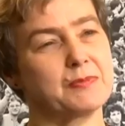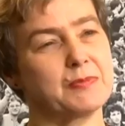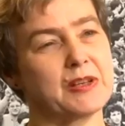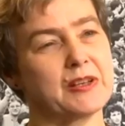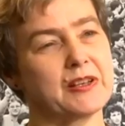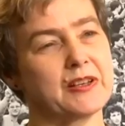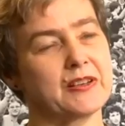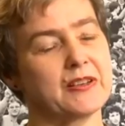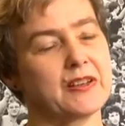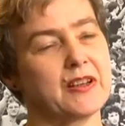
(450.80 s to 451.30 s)

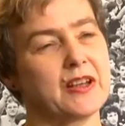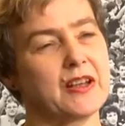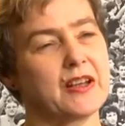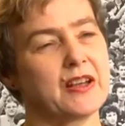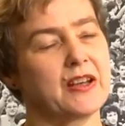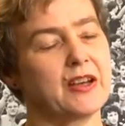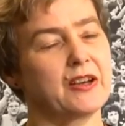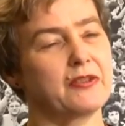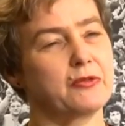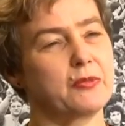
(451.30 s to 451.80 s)
billion,
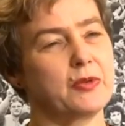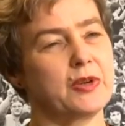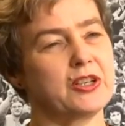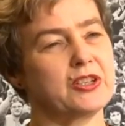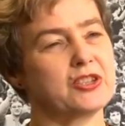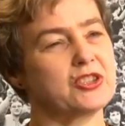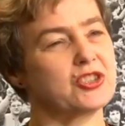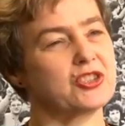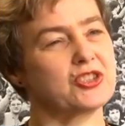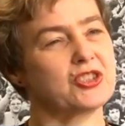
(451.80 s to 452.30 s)
of
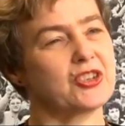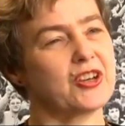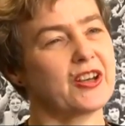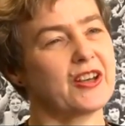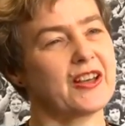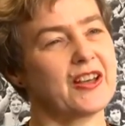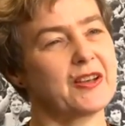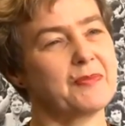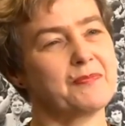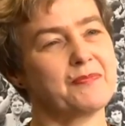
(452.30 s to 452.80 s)
which
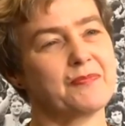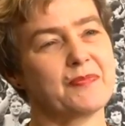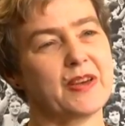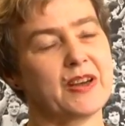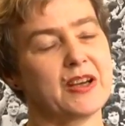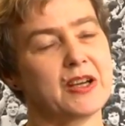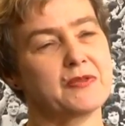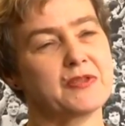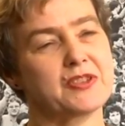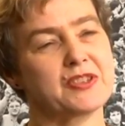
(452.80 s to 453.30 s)

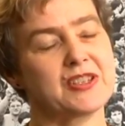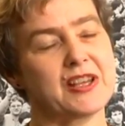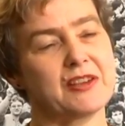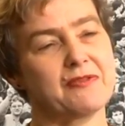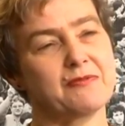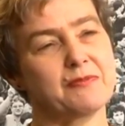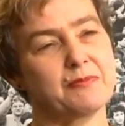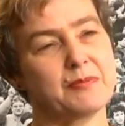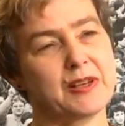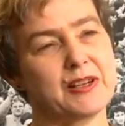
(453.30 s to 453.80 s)
over
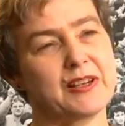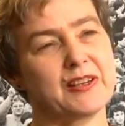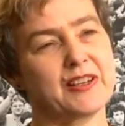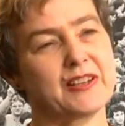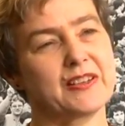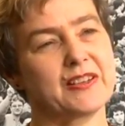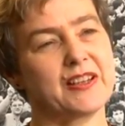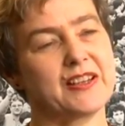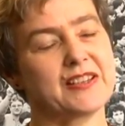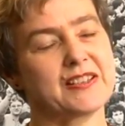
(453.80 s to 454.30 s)
7
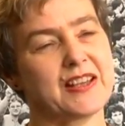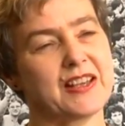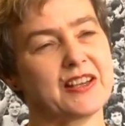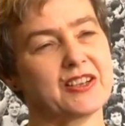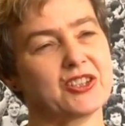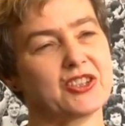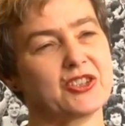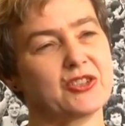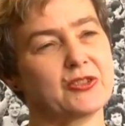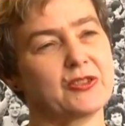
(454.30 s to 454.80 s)
billion is
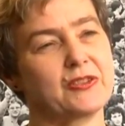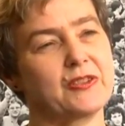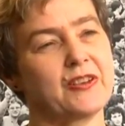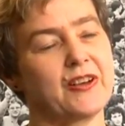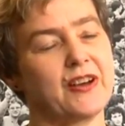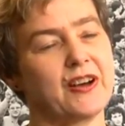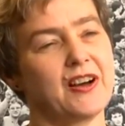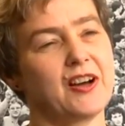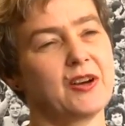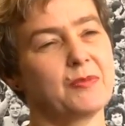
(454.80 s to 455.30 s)
actual
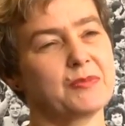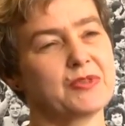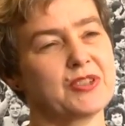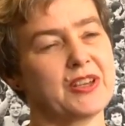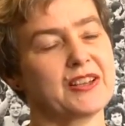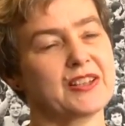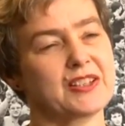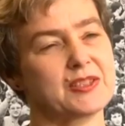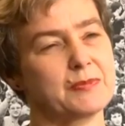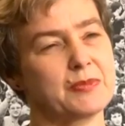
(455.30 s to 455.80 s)
arms
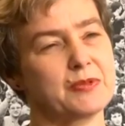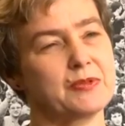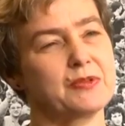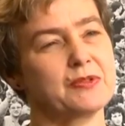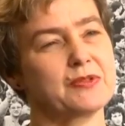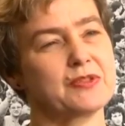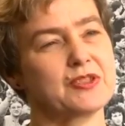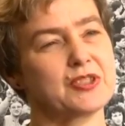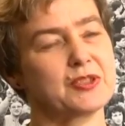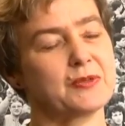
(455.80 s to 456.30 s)

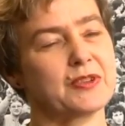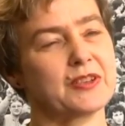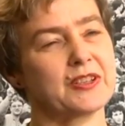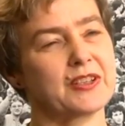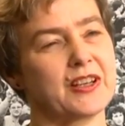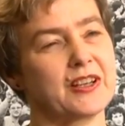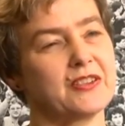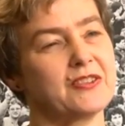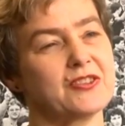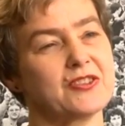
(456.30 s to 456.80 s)
exports to other
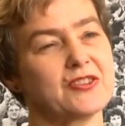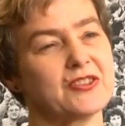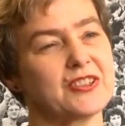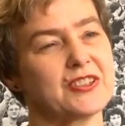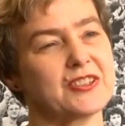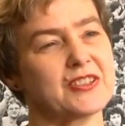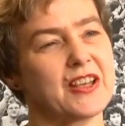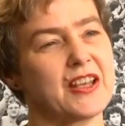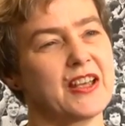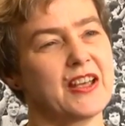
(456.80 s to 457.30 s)

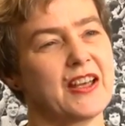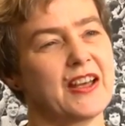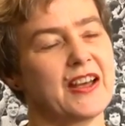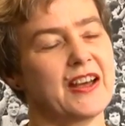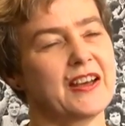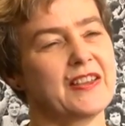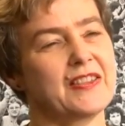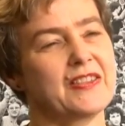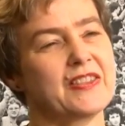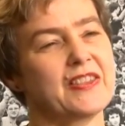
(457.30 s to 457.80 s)
countries.
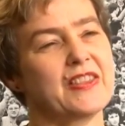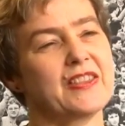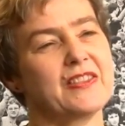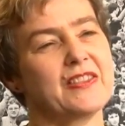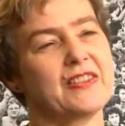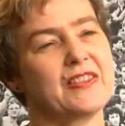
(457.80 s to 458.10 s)
And